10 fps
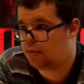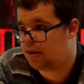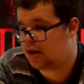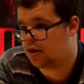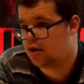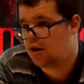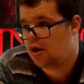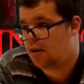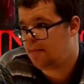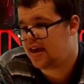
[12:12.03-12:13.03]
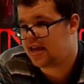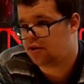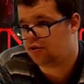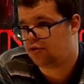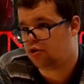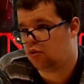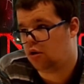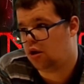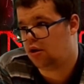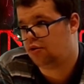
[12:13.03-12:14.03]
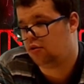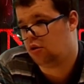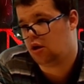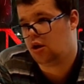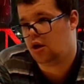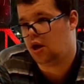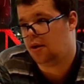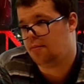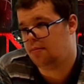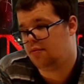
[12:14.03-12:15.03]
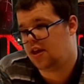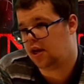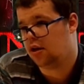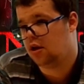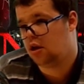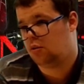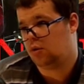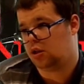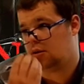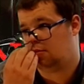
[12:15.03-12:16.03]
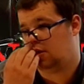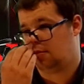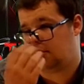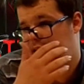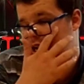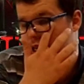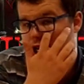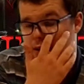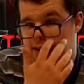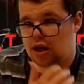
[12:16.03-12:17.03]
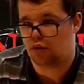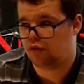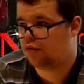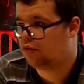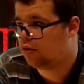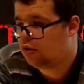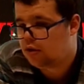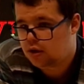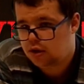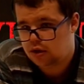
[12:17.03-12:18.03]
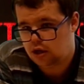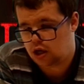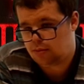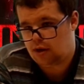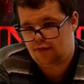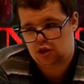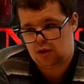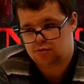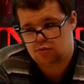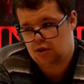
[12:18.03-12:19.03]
being pinned to a thing with a blade in her mouth. I thought that was quite